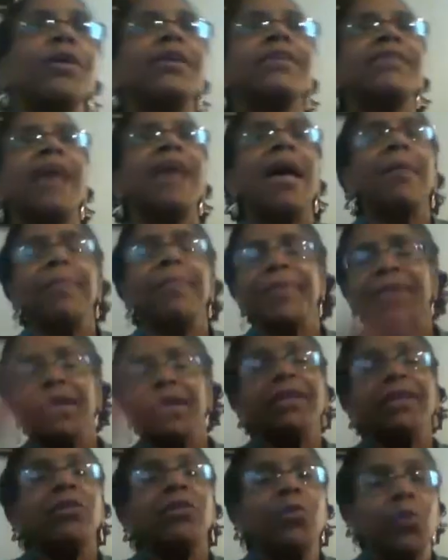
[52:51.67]
is happening in
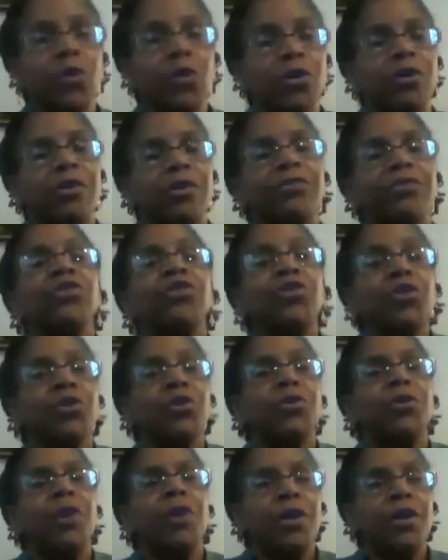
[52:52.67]
the world. You
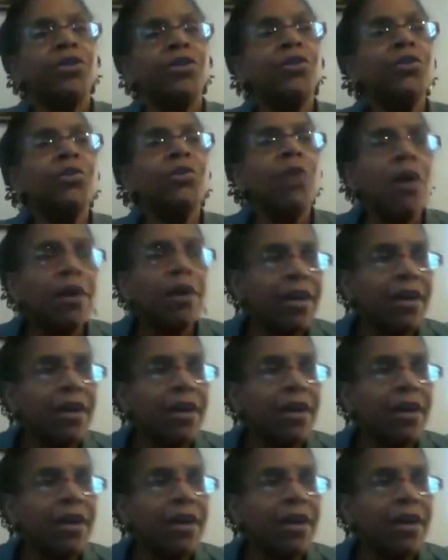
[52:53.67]
are a